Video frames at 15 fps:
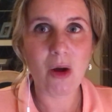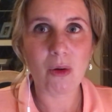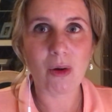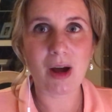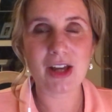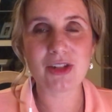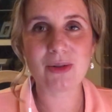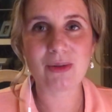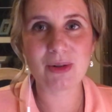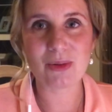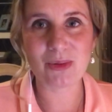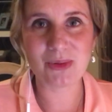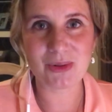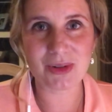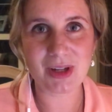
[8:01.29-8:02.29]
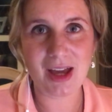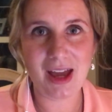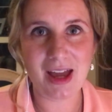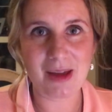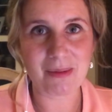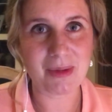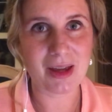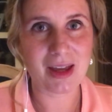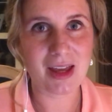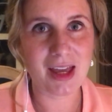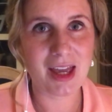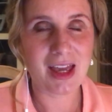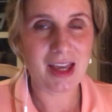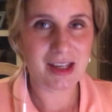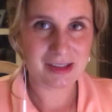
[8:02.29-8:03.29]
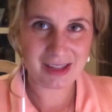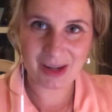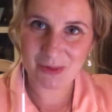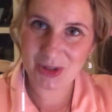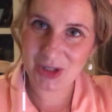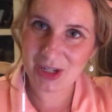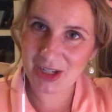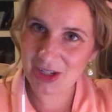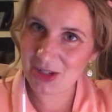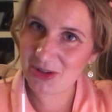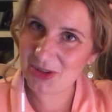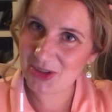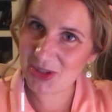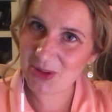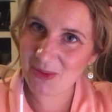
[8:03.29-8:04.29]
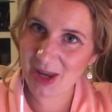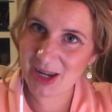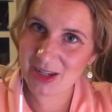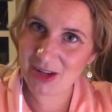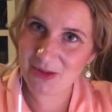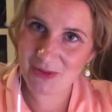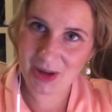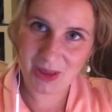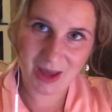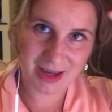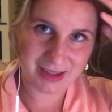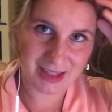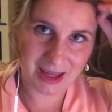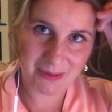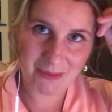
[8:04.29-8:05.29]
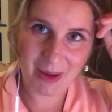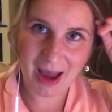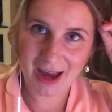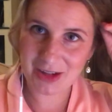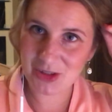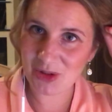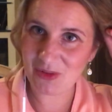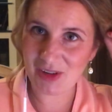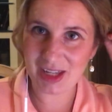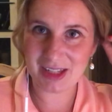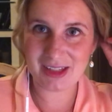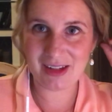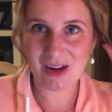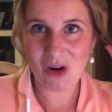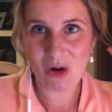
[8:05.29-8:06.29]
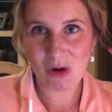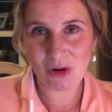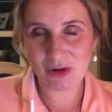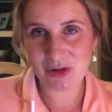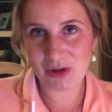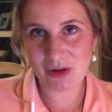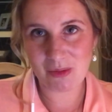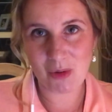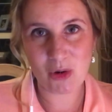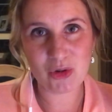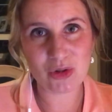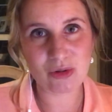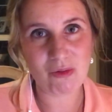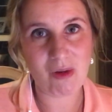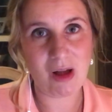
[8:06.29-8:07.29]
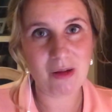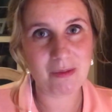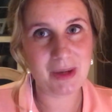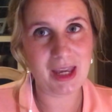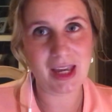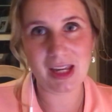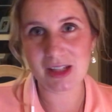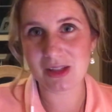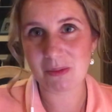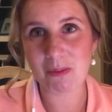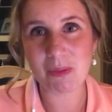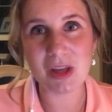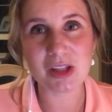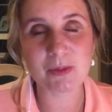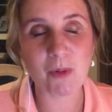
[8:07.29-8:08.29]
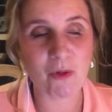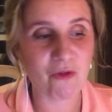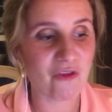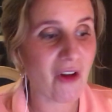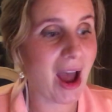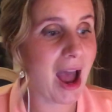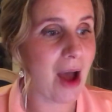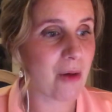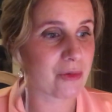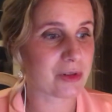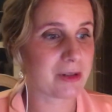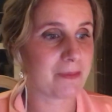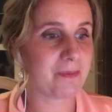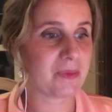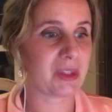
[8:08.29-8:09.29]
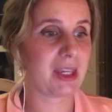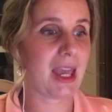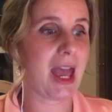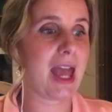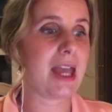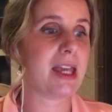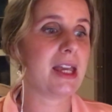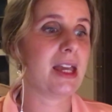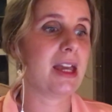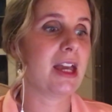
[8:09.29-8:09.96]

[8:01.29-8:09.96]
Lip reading: Well, I do it all the time. It's like when you get used to it and you realize the impact of it on your emotional well-being, it's profound, okay?